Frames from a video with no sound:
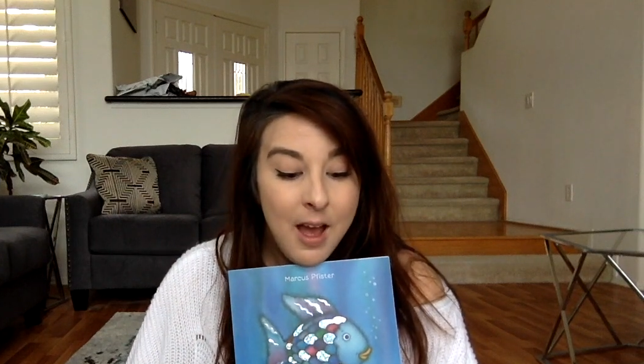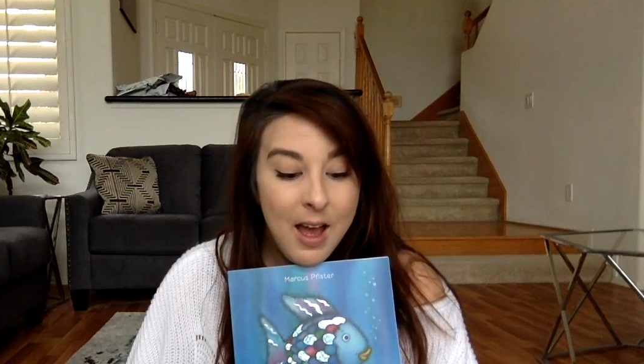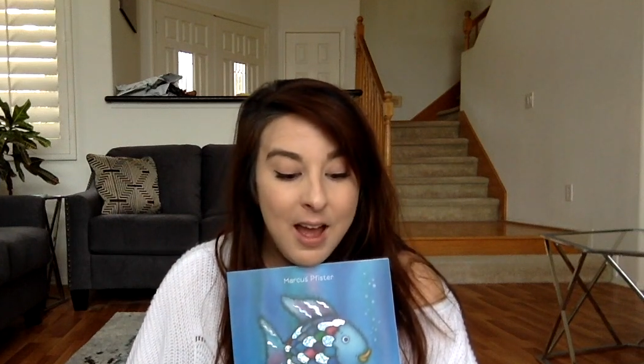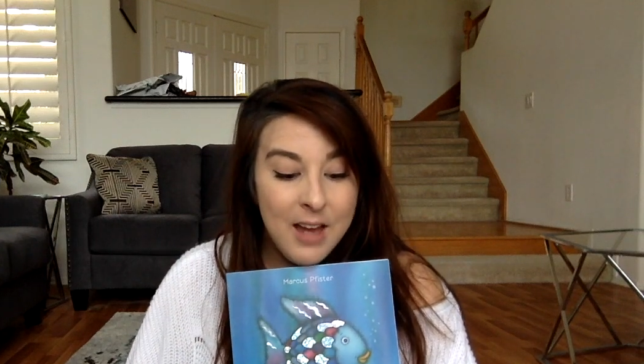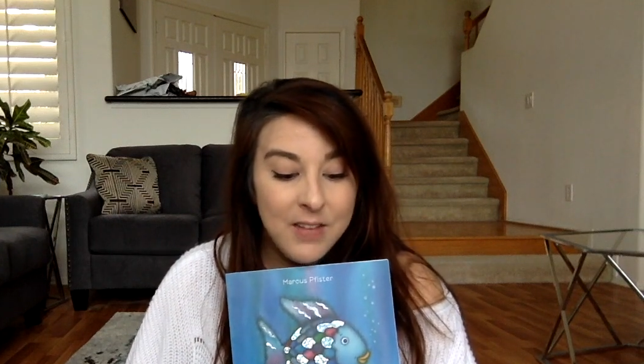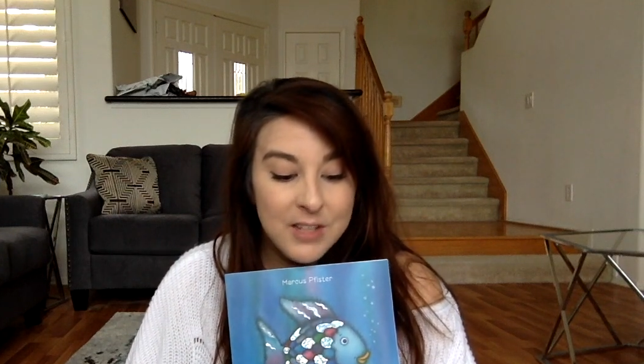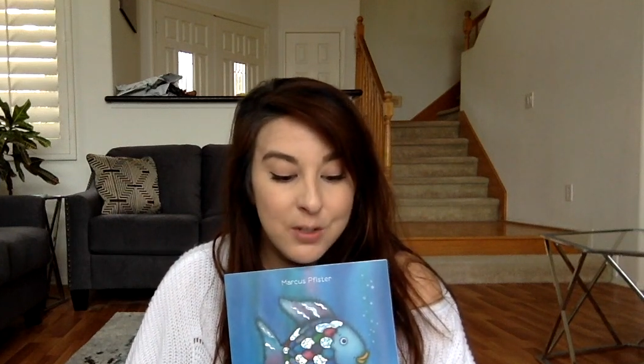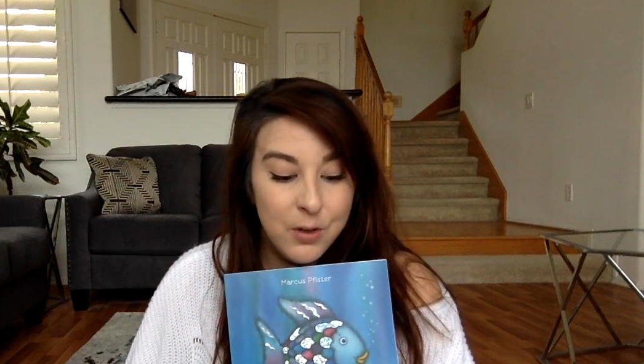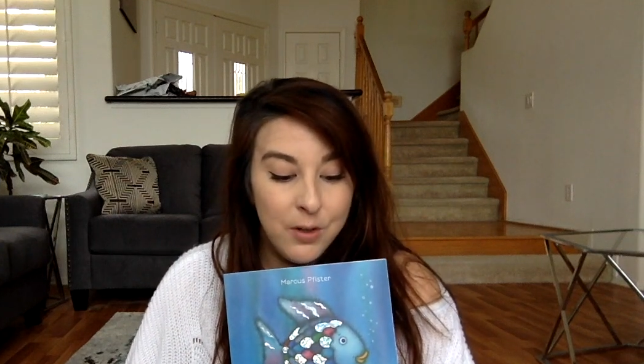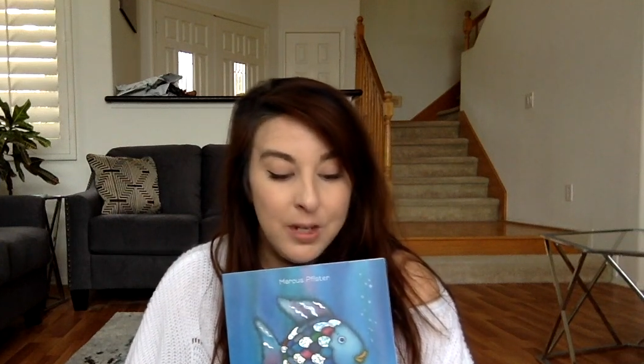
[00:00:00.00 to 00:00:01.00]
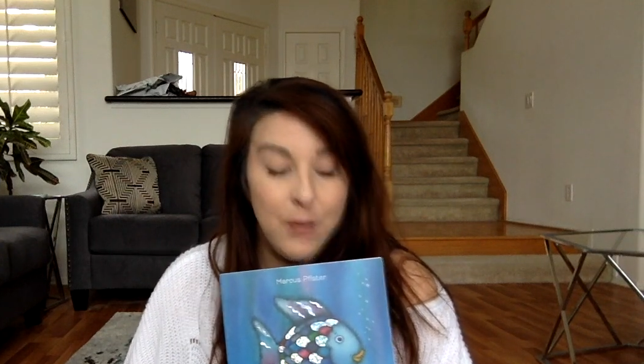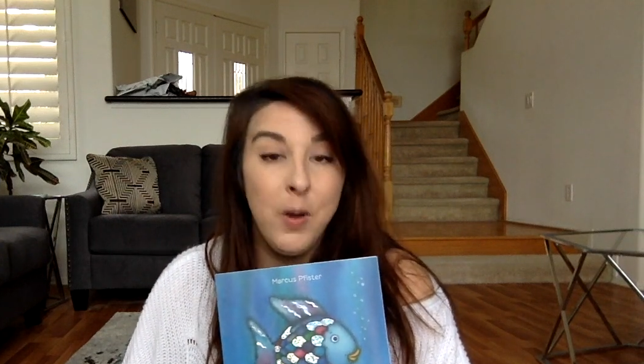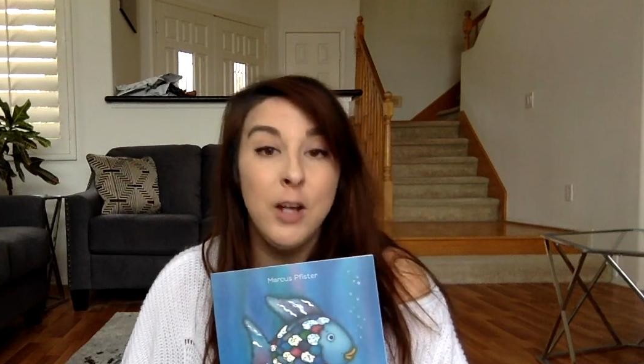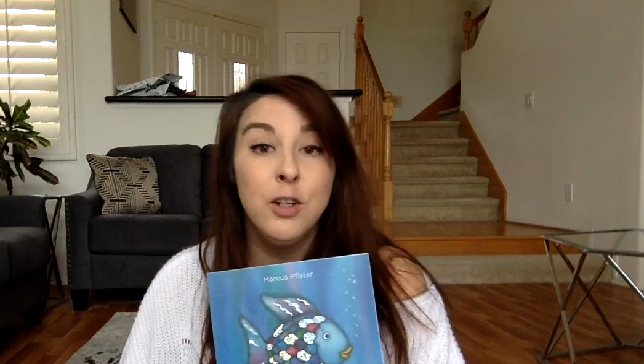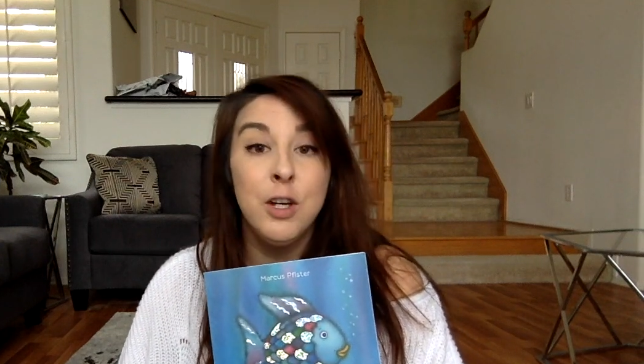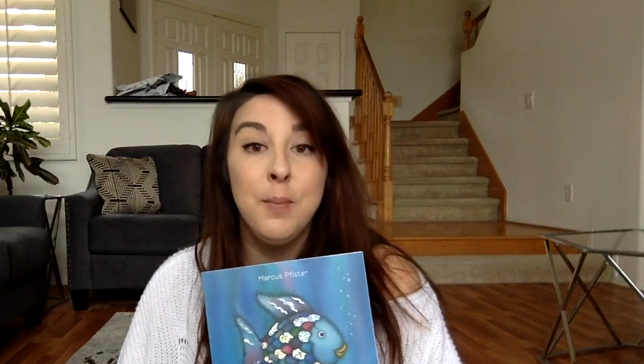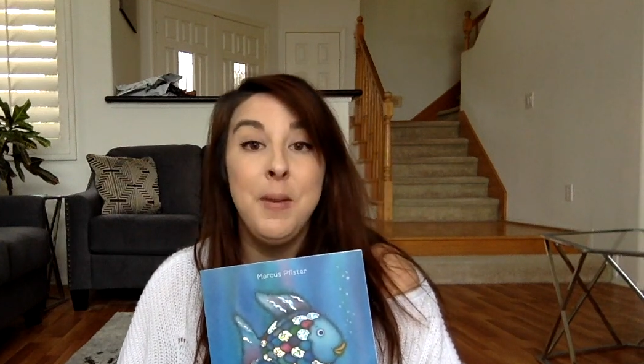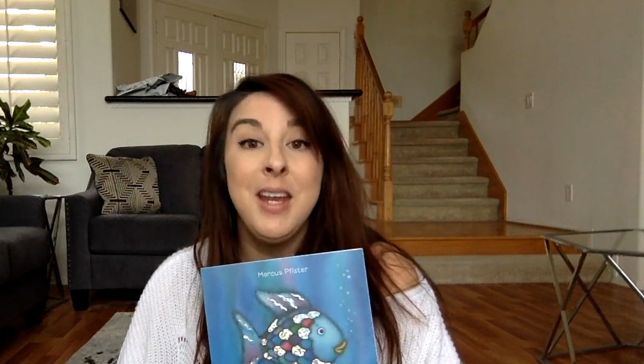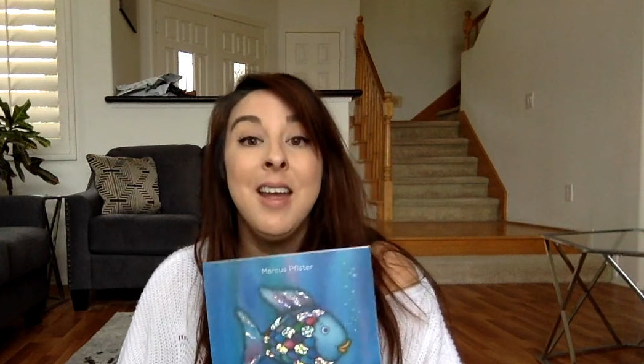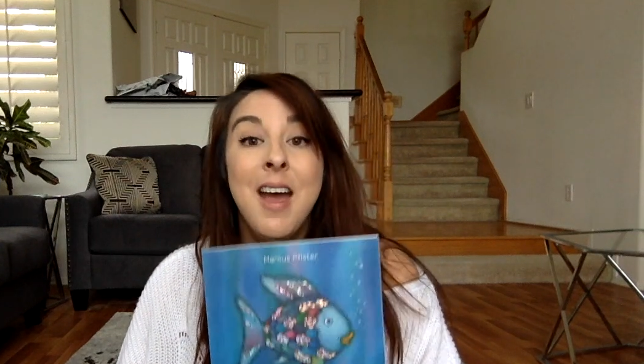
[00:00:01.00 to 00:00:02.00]
I have a story. What could it
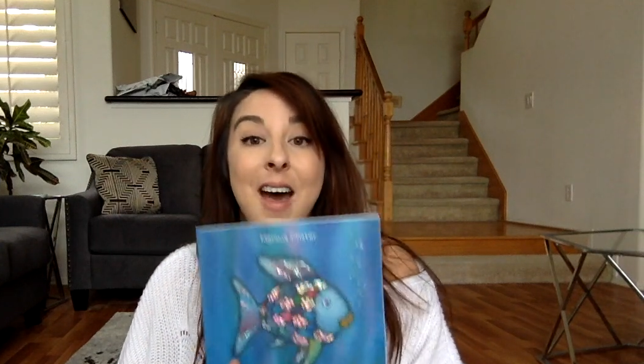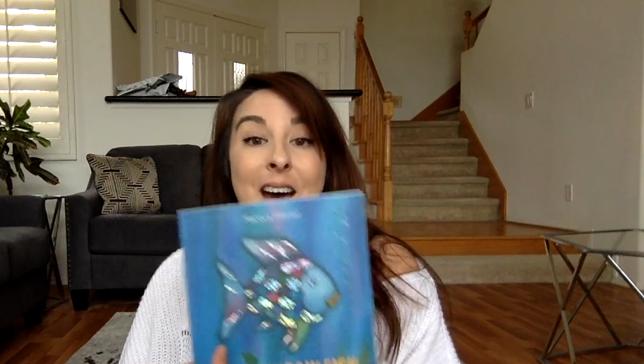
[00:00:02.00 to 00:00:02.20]
be?